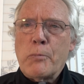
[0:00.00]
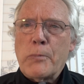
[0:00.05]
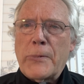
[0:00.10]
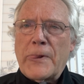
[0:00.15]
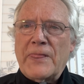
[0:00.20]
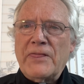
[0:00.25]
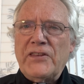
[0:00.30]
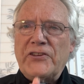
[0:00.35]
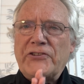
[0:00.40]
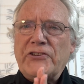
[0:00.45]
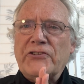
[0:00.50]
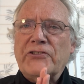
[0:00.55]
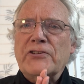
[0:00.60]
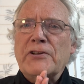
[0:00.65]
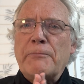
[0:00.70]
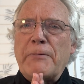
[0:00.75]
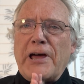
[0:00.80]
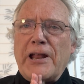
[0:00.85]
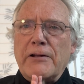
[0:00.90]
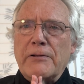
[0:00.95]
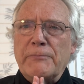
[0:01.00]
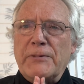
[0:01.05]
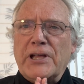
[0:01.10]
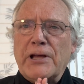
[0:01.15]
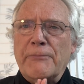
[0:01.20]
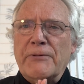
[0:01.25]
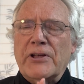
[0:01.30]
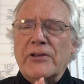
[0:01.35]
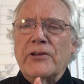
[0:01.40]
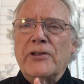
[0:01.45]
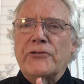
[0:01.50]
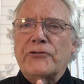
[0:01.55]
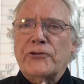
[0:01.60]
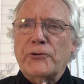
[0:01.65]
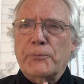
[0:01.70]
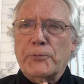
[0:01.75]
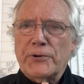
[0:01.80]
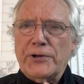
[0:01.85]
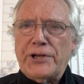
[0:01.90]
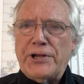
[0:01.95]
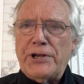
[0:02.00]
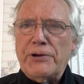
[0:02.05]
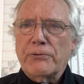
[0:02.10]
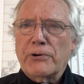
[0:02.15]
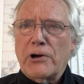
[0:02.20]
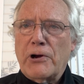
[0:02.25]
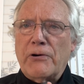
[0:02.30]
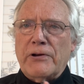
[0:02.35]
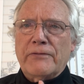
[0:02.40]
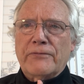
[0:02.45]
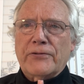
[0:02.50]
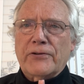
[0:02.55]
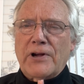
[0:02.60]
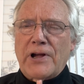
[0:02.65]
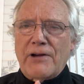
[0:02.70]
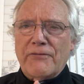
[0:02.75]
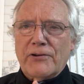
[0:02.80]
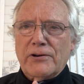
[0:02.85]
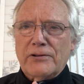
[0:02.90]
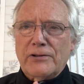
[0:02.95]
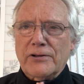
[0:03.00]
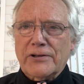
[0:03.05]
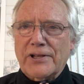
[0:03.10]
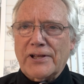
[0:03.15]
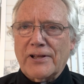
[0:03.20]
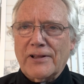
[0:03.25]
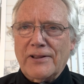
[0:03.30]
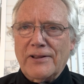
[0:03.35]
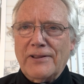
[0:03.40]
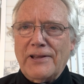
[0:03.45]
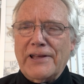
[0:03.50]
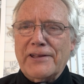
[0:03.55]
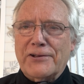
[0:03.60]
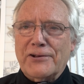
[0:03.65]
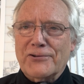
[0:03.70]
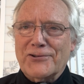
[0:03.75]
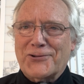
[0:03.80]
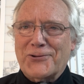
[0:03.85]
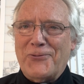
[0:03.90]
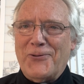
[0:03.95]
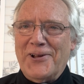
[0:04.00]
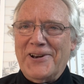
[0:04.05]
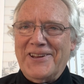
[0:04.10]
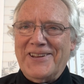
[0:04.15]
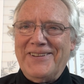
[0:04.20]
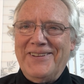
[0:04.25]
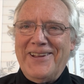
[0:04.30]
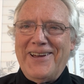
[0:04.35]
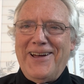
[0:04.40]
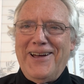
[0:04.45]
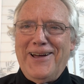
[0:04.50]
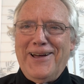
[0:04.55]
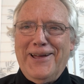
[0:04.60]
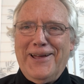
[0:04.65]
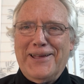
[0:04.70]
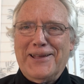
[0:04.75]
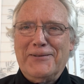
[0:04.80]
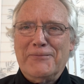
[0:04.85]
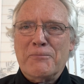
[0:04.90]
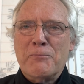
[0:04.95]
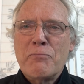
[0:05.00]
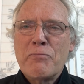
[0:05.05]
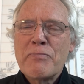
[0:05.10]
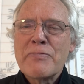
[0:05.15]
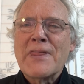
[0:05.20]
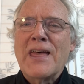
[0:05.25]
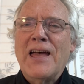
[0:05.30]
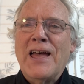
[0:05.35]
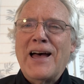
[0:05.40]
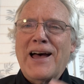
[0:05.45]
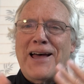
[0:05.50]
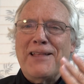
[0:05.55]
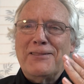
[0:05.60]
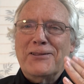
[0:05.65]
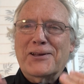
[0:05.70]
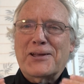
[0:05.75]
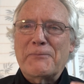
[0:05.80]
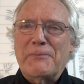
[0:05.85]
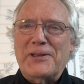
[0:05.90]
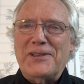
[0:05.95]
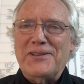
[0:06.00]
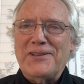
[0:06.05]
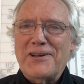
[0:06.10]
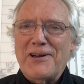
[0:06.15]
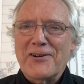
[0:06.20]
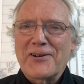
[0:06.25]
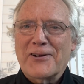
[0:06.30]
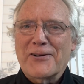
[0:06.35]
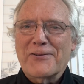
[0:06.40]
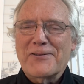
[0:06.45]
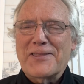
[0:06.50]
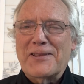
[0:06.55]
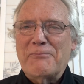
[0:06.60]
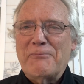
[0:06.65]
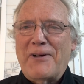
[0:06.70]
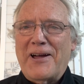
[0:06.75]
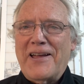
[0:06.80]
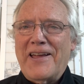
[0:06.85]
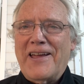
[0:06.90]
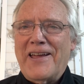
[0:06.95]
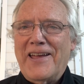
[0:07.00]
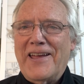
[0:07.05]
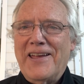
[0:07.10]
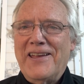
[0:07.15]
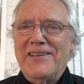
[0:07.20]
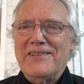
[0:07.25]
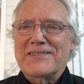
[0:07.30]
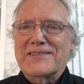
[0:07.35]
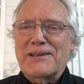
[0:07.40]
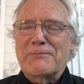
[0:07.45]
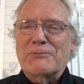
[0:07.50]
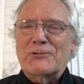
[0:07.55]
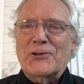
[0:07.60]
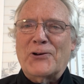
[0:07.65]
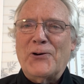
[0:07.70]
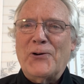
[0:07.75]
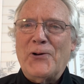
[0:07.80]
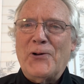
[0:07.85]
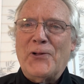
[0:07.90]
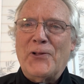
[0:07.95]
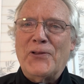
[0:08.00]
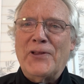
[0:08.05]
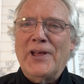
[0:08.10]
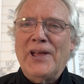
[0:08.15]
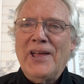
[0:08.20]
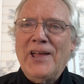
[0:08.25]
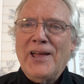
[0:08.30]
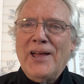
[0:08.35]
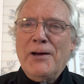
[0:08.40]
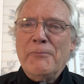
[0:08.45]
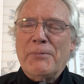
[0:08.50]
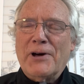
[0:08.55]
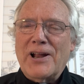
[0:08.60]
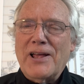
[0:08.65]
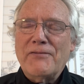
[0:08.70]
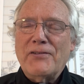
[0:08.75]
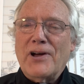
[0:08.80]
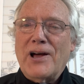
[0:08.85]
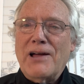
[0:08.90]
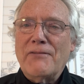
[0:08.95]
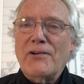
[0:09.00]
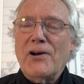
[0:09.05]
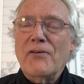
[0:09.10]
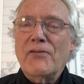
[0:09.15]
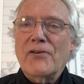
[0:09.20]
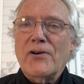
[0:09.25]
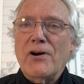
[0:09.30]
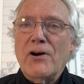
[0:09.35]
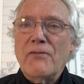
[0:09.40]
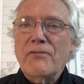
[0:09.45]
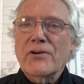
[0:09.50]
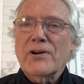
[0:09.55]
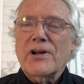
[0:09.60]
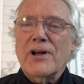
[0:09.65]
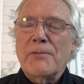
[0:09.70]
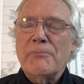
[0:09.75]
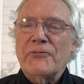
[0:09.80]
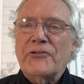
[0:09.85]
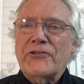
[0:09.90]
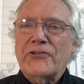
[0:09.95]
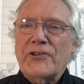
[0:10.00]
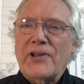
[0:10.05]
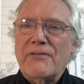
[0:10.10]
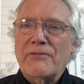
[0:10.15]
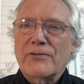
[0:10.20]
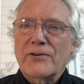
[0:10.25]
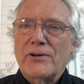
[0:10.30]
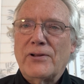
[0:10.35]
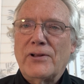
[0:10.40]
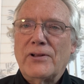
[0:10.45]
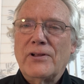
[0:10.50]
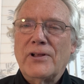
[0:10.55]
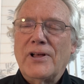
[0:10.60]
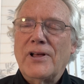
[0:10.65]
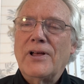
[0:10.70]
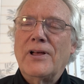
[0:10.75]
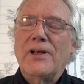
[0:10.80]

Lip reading: This isn't about becoming a superhero and forever looking like you're 29. I look a bit younger than my age, I'm told, but I've overcome several